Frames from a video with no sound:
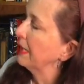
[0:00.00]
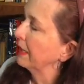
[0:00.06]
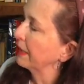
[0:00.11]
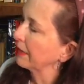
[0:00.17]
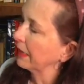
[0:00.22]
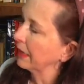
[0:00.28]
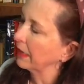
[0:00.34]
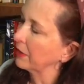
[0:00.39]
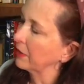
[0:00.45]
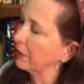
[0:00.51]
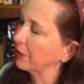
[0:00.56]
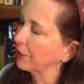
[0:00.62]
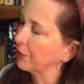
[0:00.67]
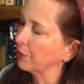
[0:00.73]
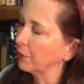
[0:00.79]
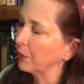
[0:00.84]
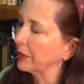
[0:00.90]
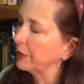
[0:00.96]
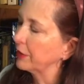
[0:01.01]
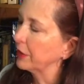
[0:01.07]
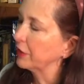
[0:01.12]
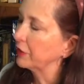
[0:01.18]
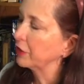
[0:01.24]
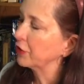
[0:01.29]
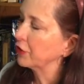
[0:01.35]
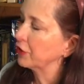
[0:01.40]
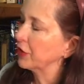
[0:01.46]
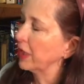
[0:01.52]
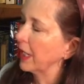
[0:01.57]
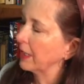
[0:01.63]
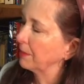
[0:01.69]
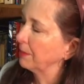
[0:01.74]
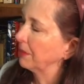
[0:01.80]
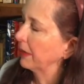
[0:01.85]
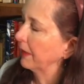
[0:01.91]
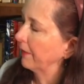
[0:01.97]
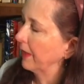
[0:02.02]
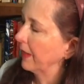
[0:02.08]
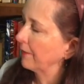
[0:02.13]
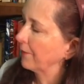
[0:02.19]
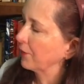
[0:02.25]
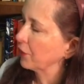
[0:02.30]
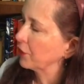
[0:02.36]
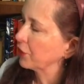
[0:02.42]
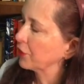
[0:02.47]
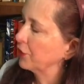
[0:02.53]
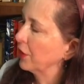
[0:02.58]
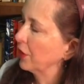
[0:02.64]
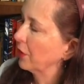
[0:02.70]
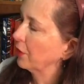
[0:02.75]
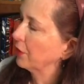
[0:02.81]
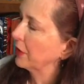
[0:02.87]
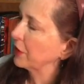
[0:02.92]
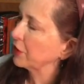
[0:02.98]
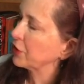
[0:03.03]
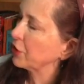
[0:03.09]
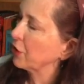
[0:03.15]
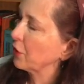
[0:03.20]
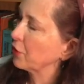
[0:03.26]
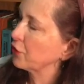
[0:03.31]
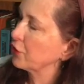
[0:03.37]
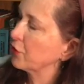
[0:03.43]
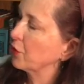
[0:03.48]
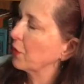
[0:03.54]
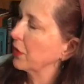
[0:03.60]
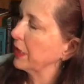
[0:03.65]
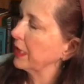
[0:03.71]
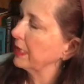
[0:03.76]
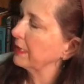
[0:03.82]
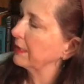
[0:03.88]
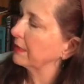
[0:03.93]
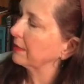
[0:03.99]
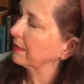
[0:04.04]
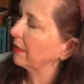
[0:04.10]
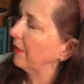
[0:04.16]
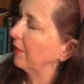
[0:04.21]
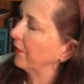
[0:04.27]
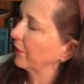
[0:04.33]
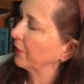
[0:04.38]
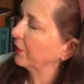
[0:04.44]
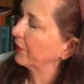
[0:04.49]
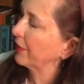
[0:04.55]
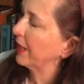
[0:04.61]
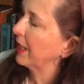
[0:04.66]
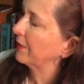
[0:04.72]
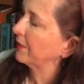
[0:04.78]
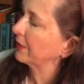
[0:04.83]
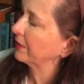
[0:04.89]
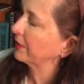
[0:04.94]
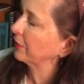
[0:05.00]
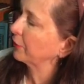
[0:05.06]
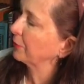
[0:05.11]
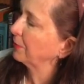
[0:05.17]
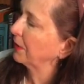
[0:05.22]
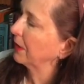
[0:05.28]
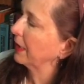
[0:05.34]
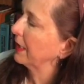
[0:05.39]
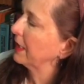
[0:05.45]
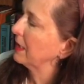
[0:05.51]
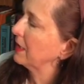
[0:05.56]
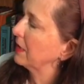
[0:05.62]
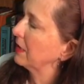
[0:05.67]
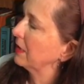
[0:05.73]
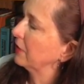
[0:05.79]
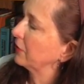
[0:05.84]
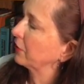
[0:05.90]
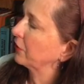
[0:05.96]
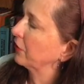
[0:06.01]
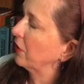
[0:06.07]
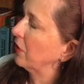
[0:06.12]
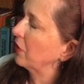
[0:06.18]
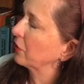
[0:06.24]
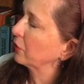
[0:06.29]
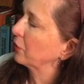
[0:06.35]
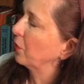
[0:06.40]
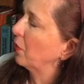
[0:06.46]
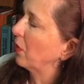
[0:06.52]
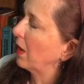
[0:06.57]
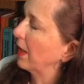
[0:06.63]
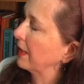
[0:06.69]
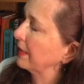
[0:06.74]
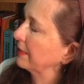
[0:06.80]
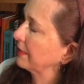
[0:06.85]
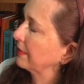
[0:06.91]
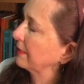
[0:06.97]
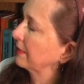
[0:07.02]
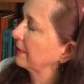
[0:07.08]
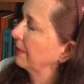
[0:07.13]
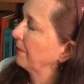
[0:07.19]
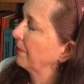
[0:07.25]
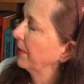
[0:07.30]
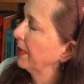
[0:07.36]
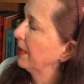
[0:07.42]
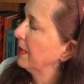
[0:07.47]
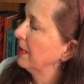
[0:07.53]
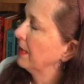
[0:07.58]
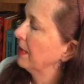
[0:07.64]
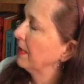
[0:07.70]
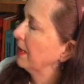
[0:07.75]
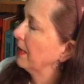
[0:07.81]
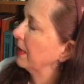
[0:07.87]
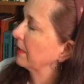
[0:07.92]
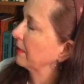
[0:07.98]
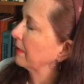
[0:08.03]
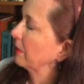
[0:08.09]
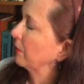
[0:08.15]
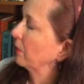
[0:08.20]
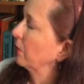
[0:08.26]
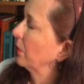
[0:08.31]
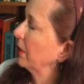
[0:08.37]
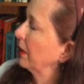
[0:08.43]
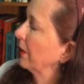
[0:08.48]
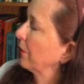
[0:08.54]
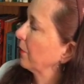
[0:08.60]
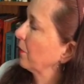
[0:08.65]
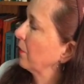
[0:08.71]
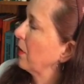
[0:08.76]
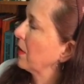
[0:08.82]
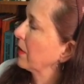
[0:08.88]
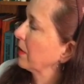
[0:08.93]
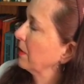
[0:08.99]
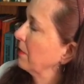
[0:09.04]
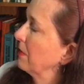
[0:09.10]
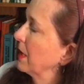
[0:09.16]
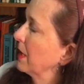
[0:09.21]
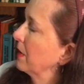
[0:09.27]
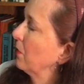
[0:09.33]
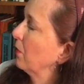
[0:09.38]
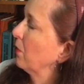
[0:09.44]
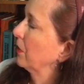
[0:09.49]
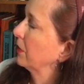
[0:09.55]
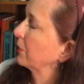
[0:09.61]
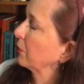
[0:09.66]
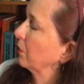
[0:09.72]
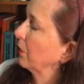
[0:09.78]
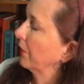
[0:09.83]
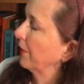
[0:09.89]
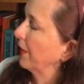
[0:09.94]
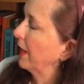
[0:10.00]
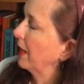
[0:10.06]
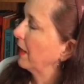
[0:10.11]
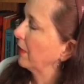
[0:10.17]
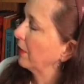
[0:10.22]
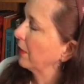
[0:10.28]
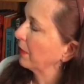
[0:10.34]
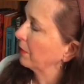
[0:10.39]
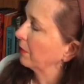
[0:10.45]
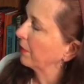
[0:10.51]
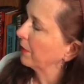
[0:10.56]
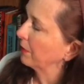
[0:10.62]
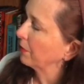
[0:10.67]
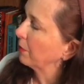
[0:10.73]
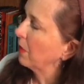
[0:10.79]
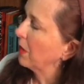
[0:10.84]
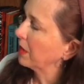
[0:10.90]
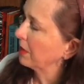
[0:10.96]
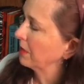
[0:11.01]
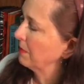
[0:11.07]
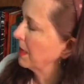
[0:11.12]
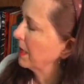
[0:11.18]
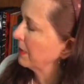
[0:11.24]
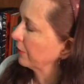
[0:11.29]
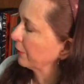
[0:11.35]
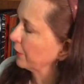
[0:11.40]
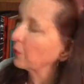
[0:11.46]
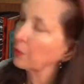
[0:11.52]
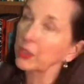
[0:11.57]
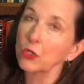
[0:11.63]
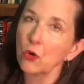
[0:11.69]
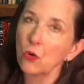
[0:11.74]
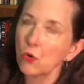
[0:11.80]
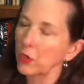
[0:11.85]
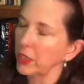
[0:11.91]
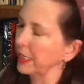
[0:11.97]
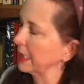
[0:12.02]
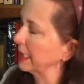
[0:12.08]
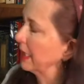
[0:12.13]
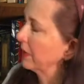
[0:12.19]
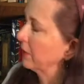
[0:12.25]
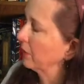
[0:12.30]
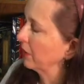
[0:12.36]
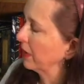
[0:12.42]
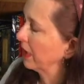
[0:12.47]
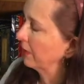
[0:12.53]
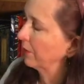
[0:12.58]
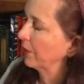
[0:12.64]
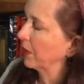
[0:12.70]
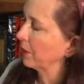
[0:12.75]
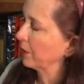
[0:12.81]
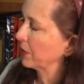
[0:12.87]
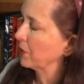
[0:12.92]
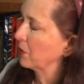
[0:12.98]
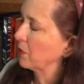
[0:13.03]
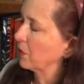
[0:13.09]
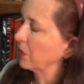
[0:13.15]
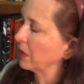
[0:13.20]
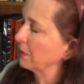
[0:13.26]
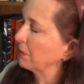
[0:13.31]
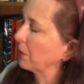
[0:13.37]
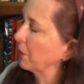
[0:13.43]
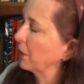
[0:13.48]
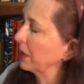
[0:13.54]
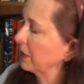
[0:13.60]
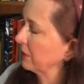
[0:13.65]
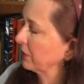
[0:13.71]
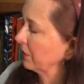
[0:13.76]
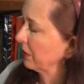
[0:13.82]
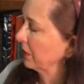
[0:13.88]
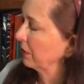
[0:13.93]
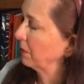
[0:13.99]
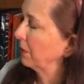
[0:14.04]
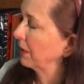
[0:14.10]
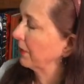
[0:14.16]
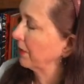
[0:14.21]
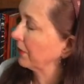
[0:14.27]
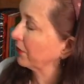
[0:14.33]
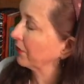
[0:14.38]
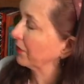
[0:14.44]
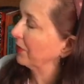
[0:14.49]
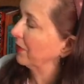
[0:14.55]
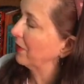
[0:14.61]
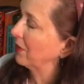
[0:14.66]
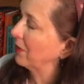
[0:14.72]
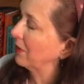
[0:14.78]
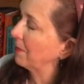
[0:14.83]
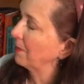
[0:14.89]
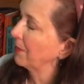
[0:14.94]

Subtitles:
Here it reteaches you how to play that first note and shows you where it is on the staff. It says play each song twice. It's with Rocket Man and once without. The Rocket Man is a recording, and I don't have that recording, but we could still play this song.